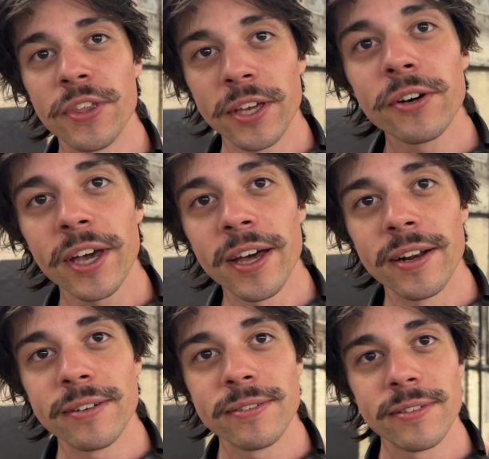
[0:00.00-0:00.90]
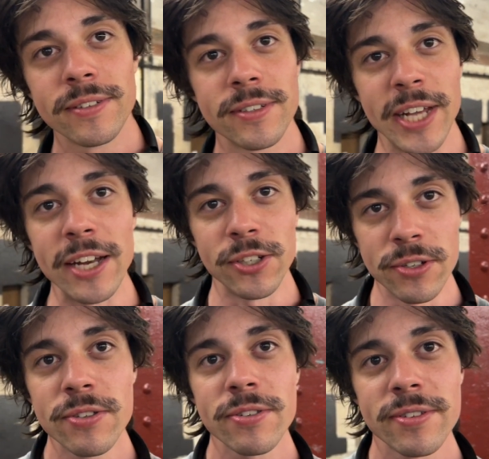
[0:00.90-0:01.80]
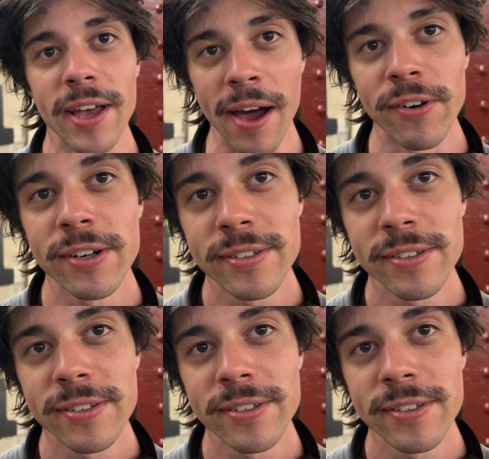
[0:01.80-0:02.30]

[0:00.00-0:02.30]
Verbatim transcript: think you'll get tattoos ever?